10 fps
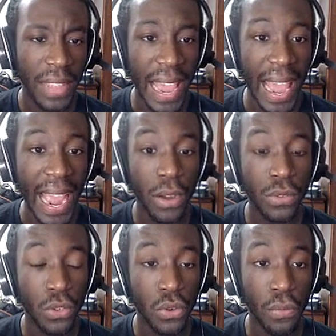That
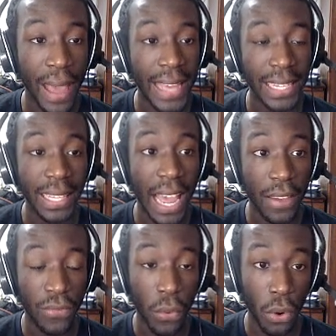Houndoom has a
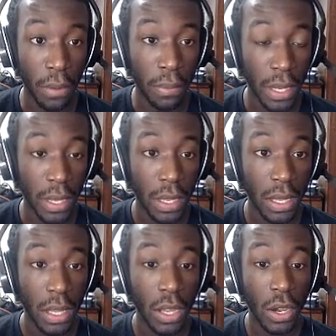Life Orb.
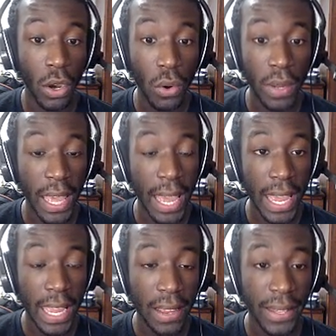
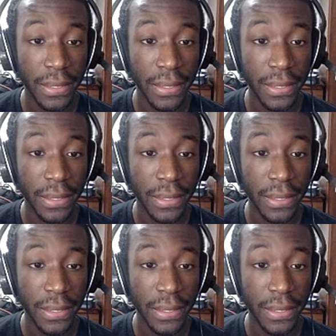Okay.